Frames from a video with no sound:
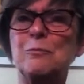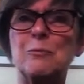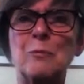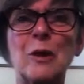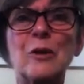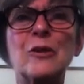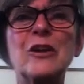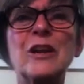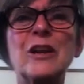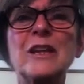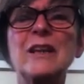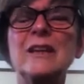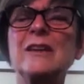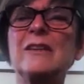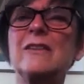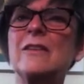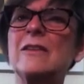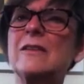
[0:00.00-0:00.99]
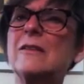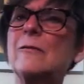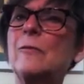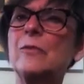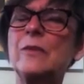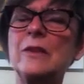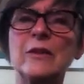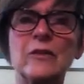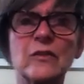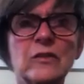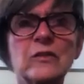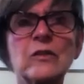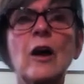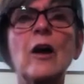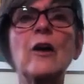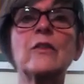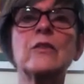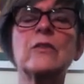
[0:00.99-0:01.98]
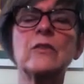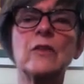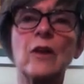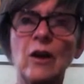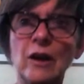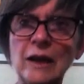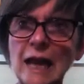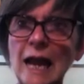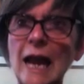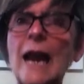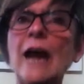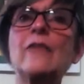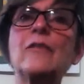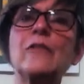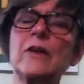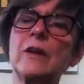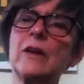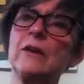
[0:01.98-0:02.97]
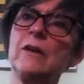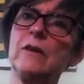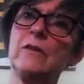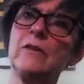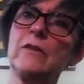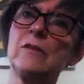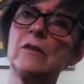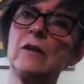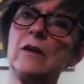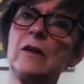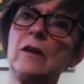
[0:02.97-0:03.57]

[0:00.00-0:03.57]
burnings, the assaults on Africans